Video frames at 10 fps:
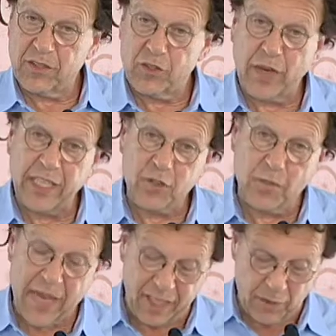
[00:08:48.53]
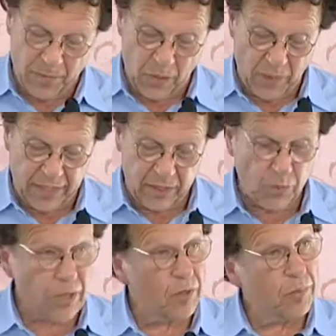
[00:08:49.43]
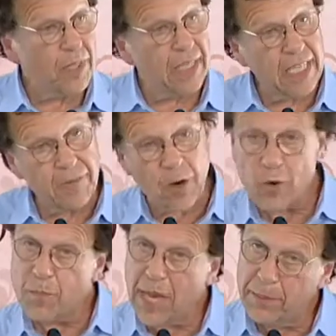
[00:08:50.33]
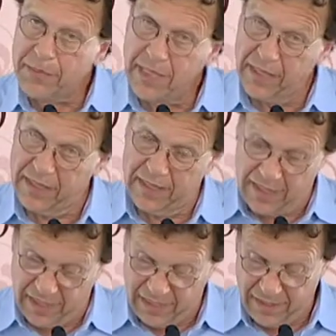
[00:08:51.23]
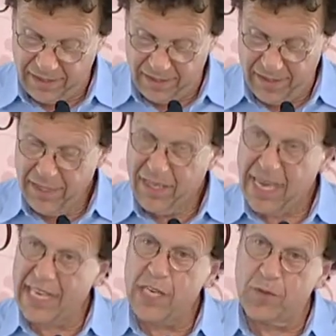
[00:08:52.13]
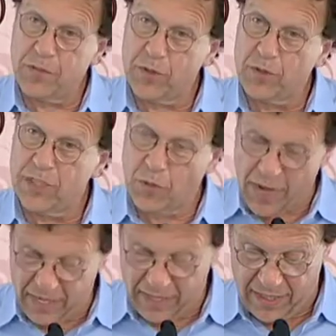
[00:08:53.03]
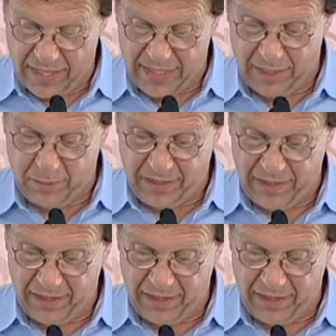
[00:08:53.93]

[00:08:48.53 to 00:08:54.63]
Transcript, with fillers: trying to imagine my way into what it would be like if I were Bob Dylan's son and he refused to recognize me.